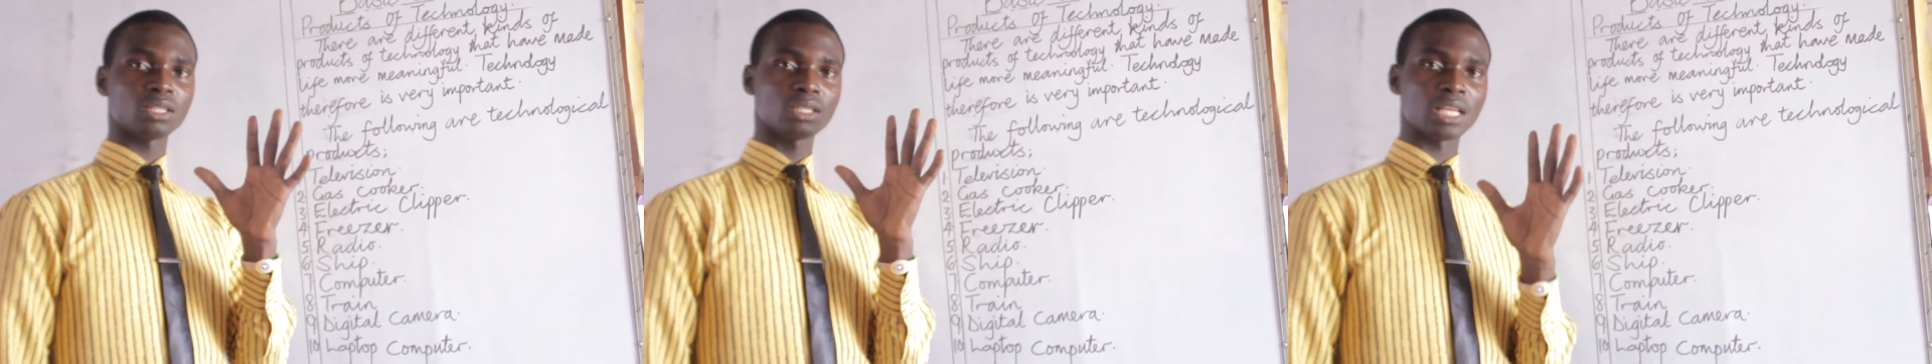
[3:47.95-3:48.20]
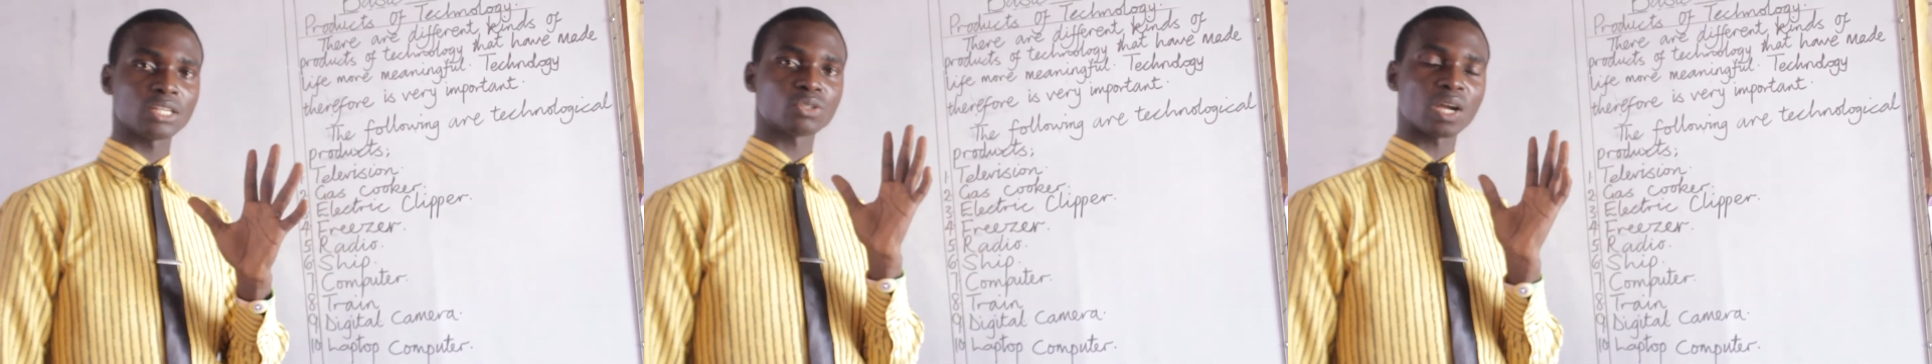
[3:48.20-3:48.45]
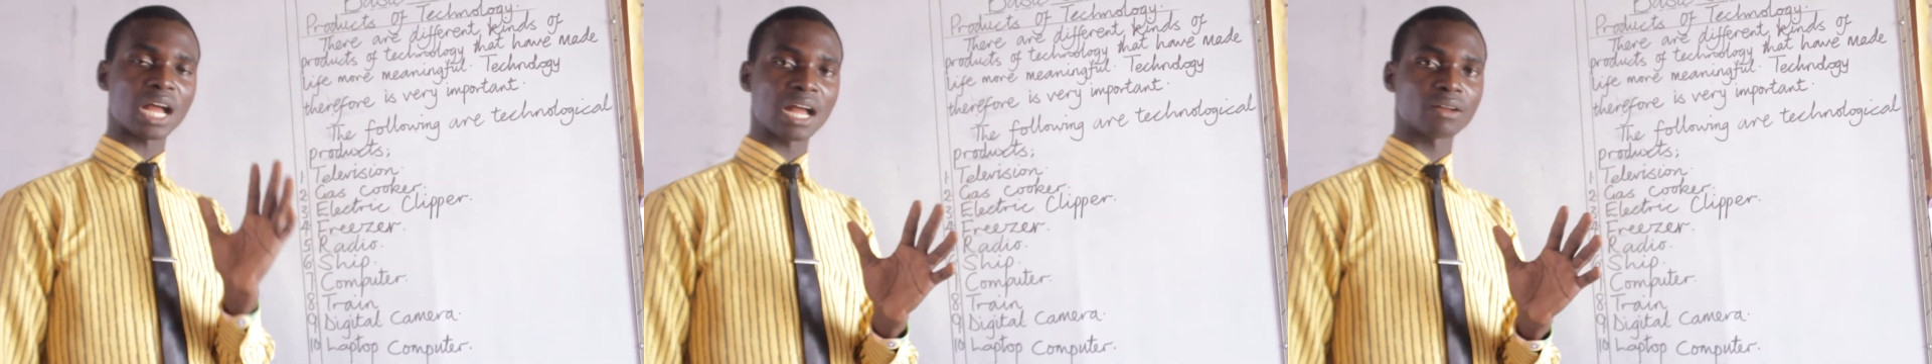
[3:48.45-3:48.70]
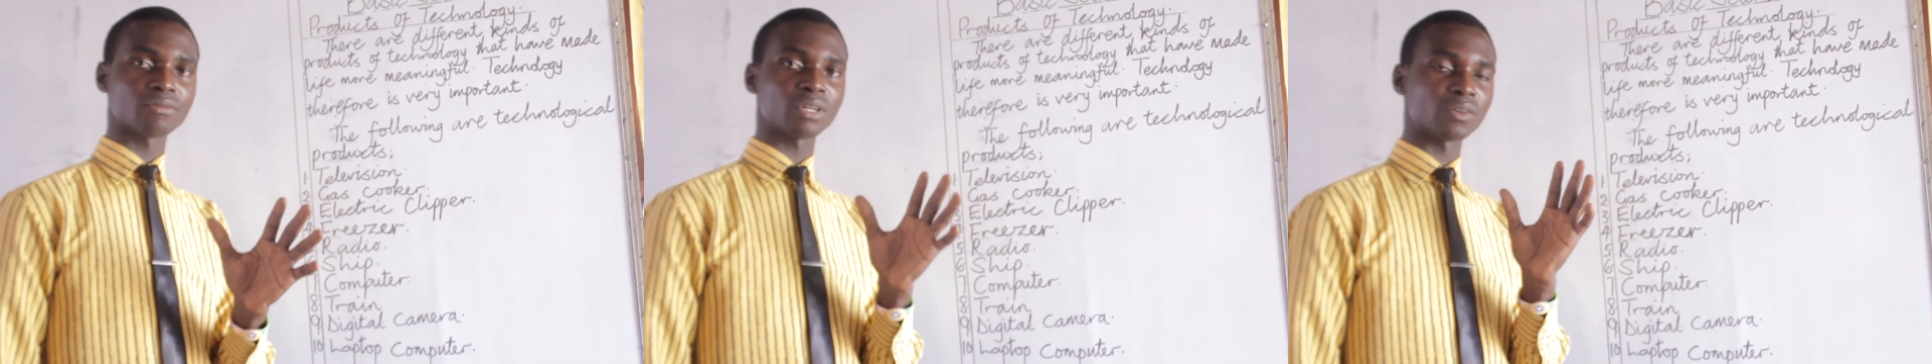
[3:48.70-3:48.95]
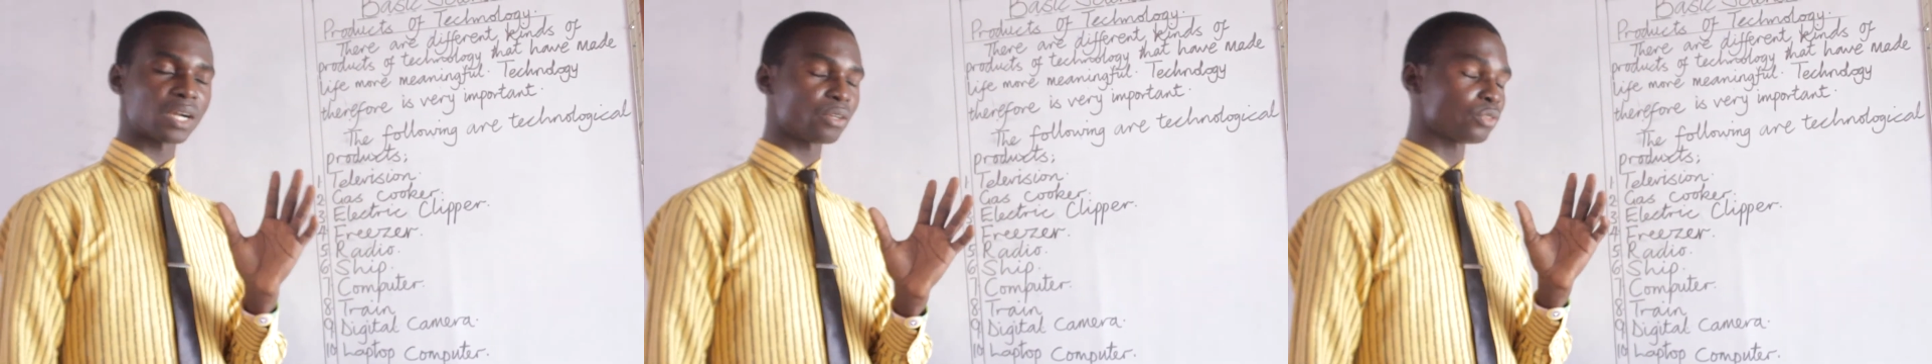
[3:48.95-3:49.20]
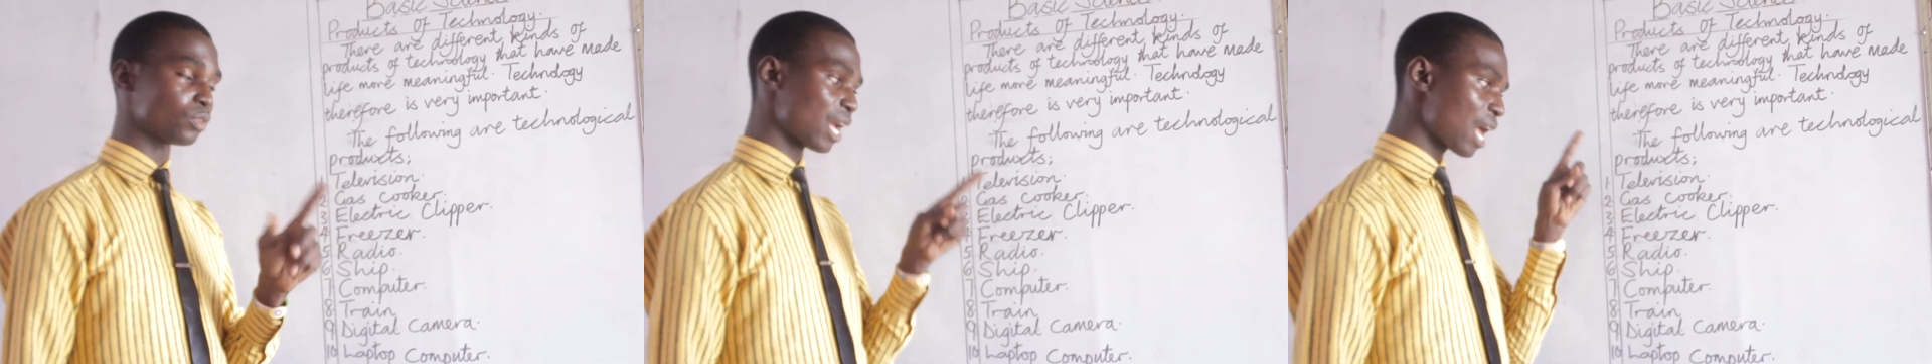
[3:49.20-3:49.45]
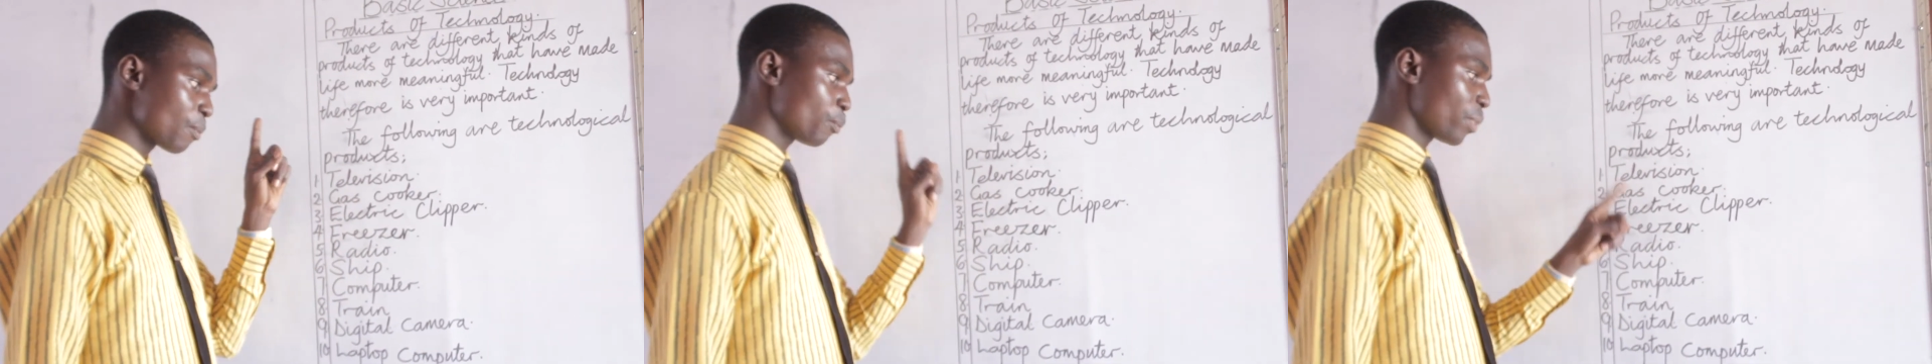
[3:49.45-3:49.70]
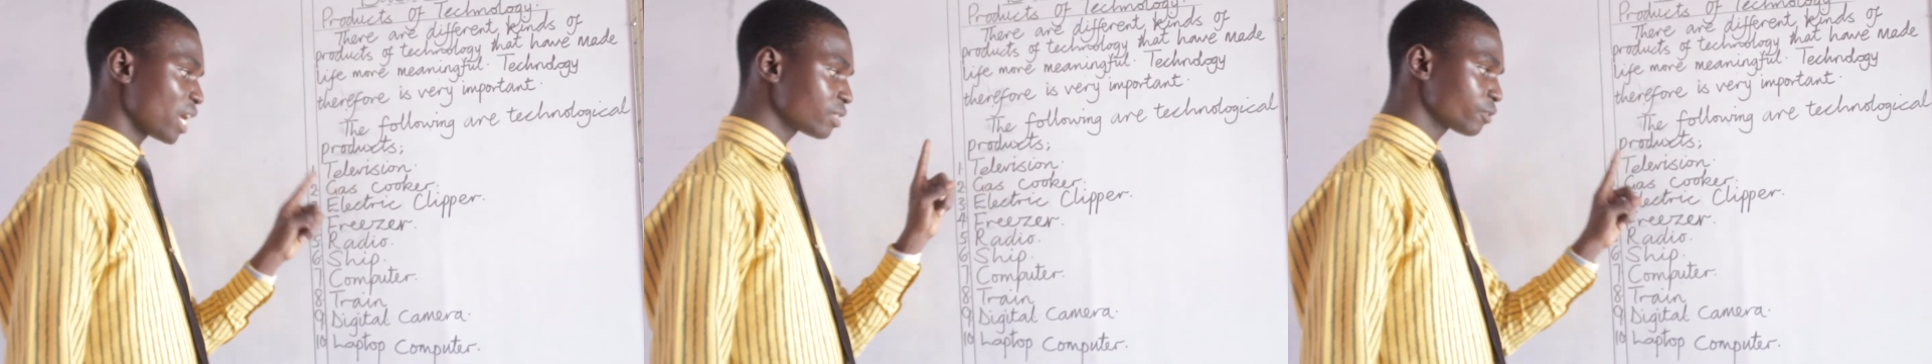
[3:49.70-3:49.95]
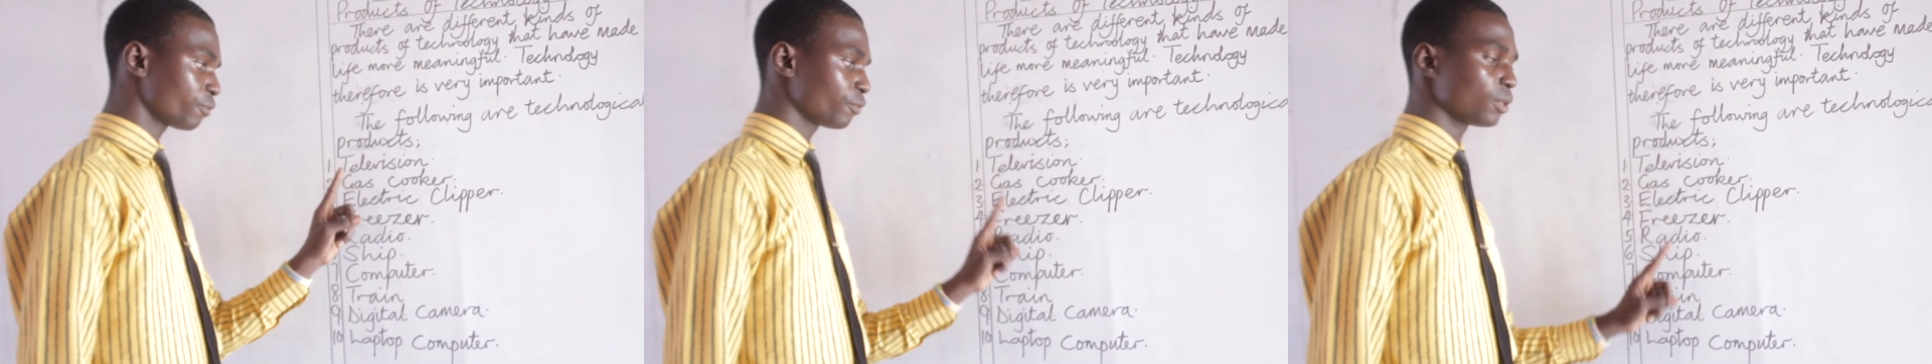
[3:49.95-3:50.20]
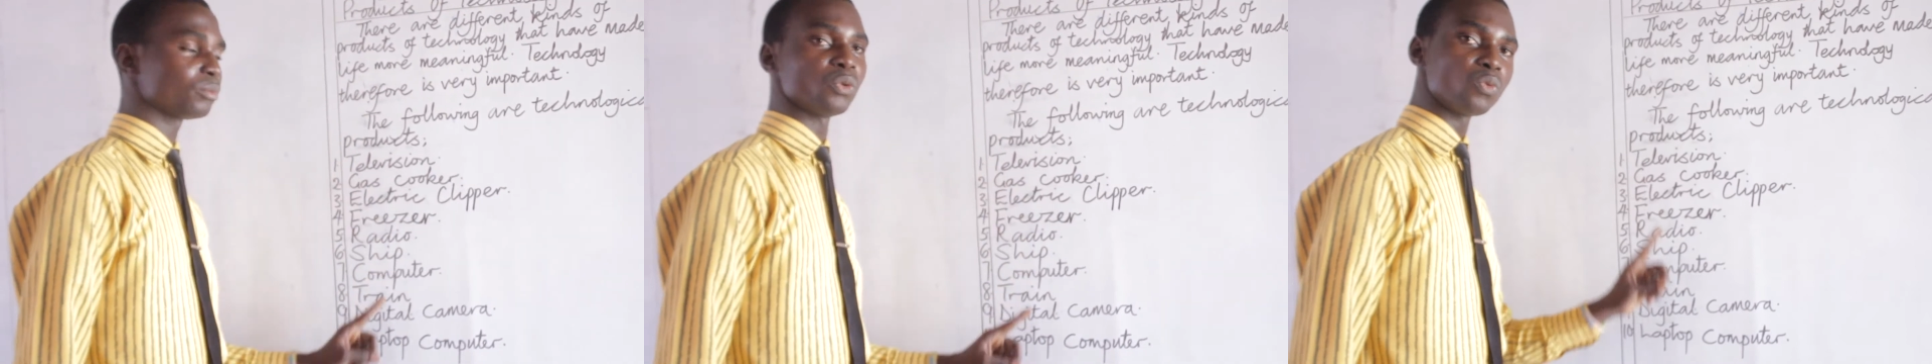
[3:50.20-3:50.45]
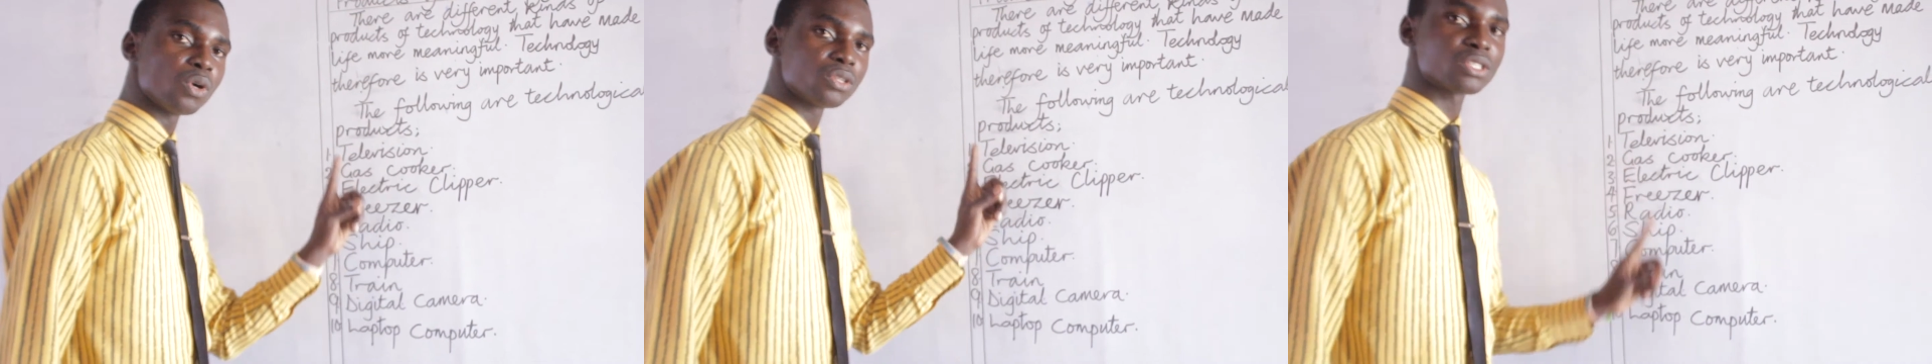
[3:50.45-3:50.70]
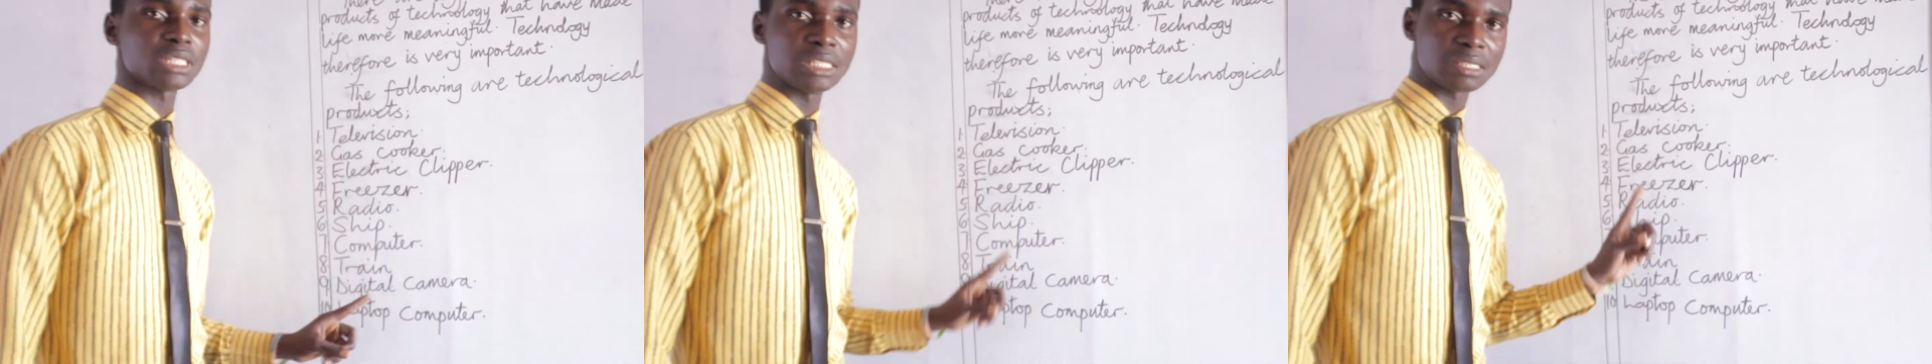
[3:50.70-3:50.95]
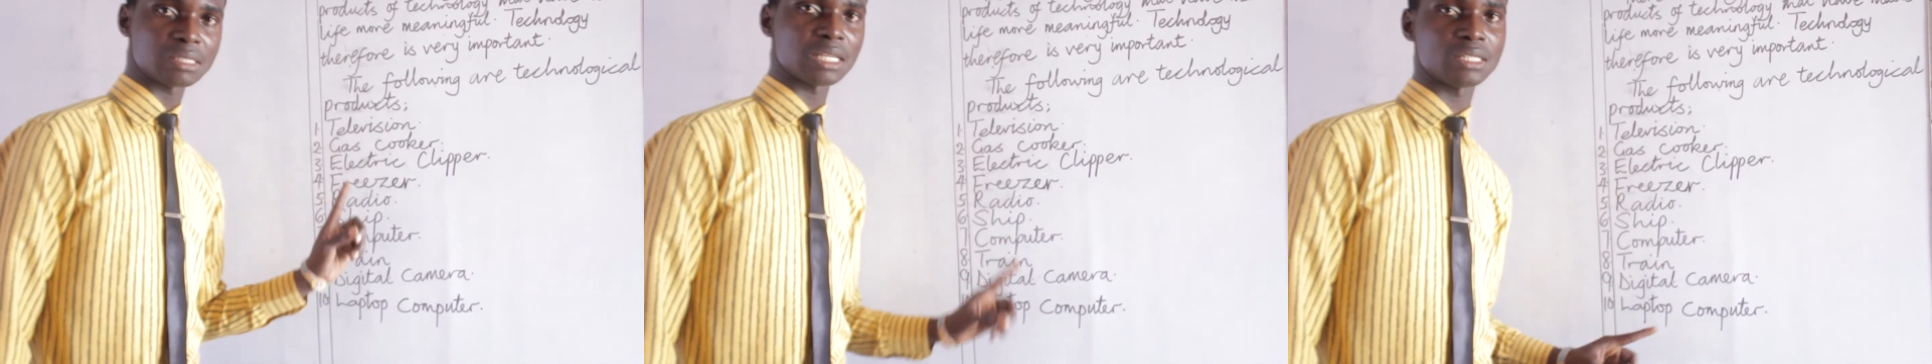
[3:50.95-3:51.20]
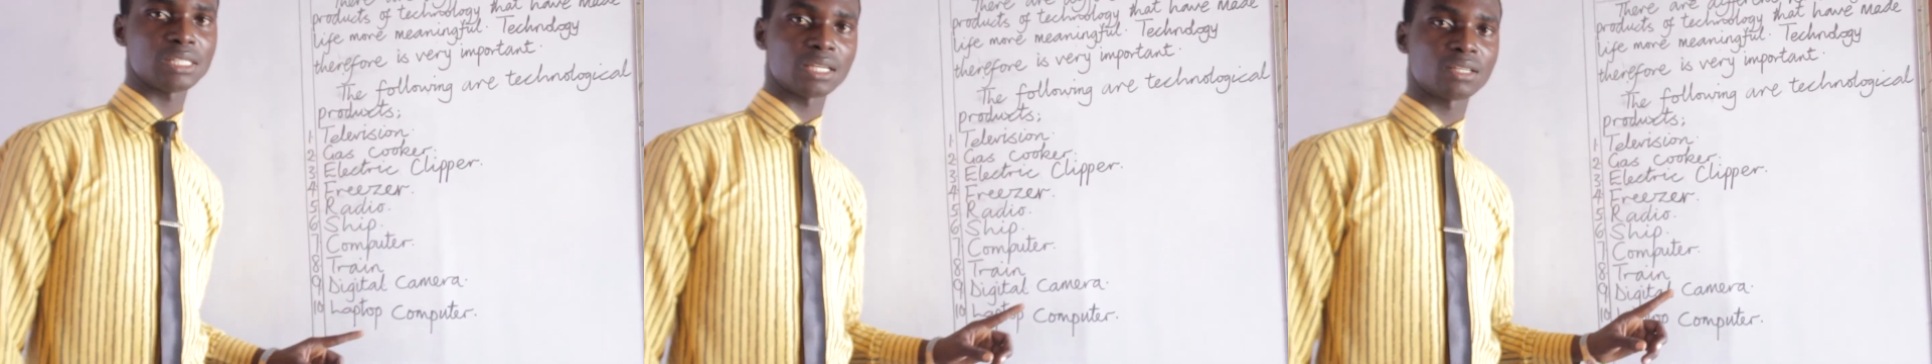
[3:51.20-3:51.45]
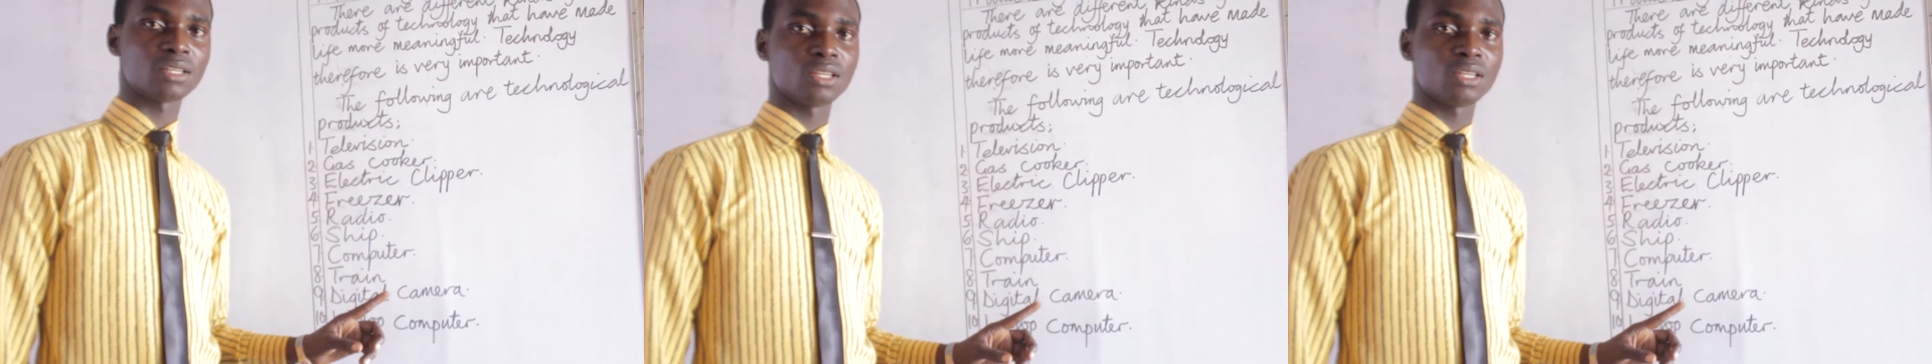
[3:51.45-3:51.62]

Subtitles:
that you have around you, apart from the ones listed here.